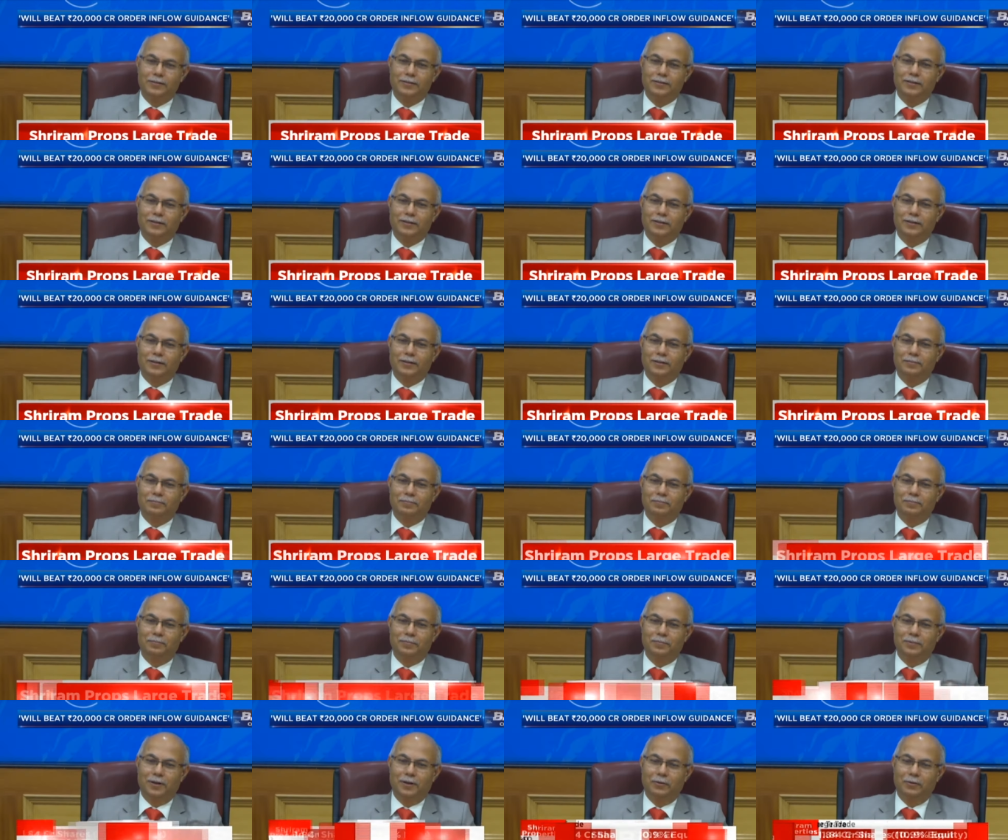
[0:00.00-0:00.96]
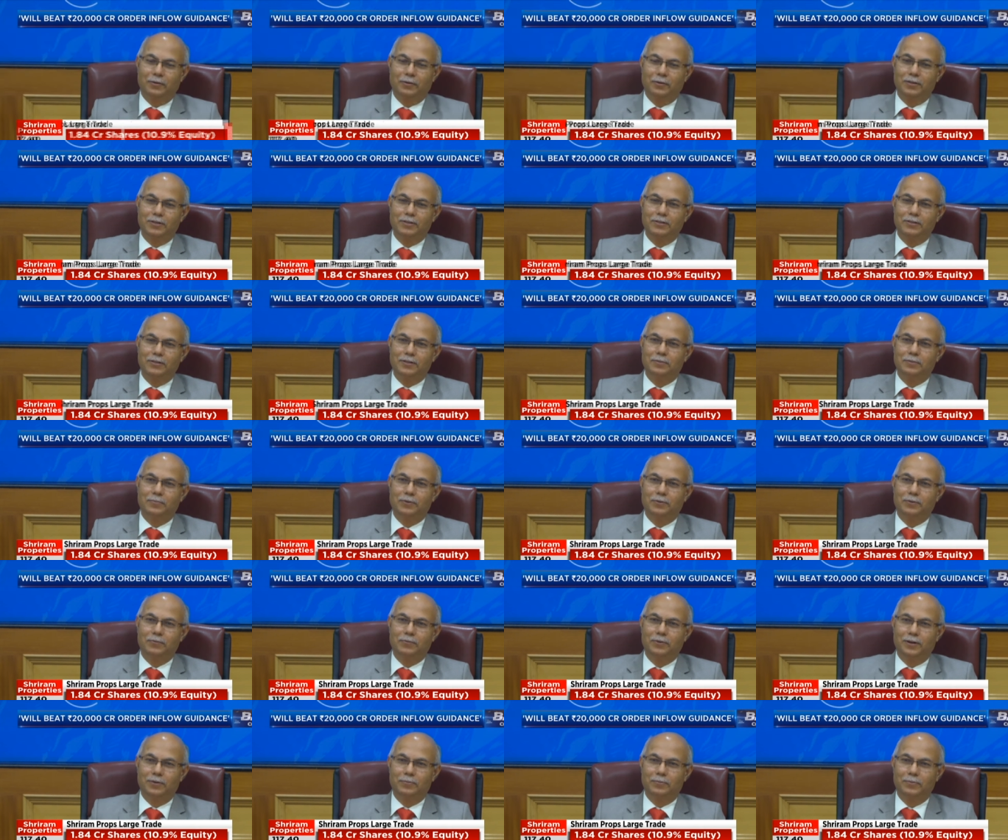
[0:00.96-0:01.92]
as uh, our business
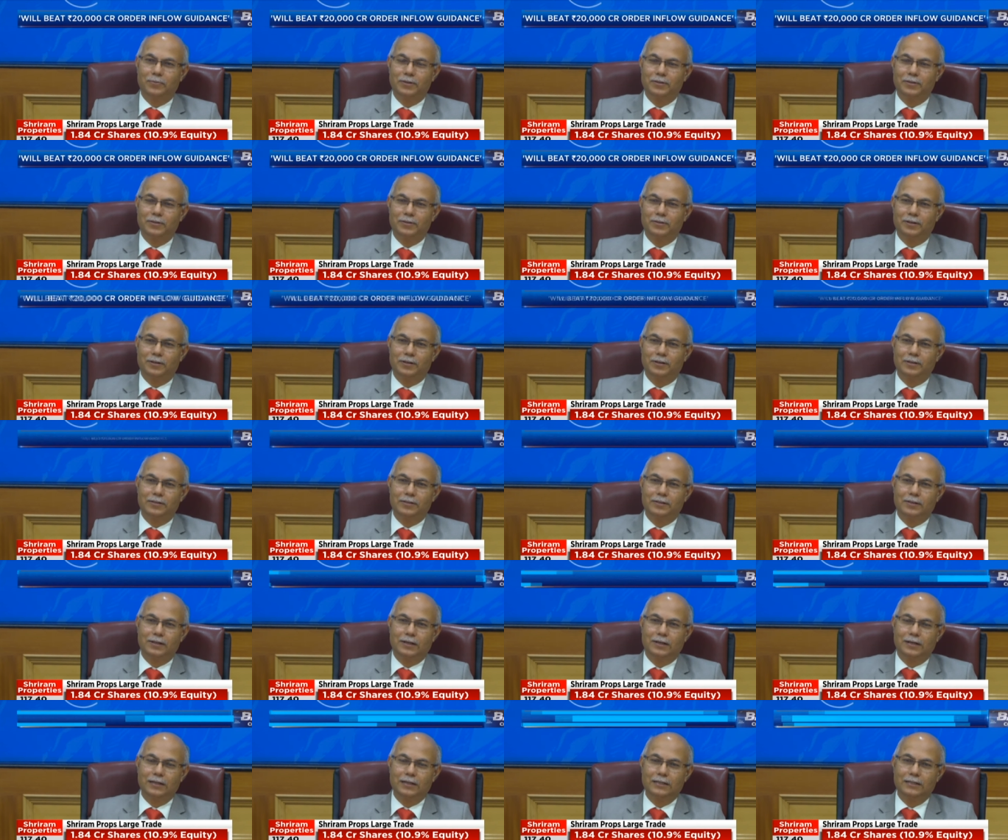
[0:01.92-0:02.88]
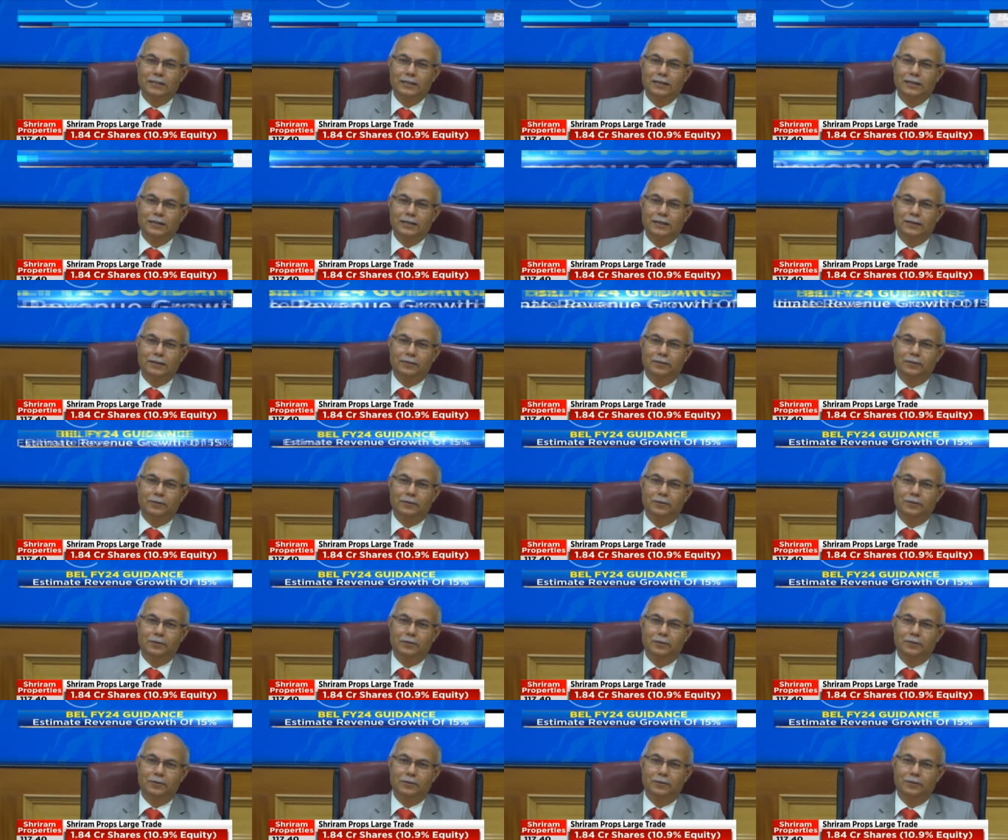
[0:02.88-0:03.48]
performance, it is on track,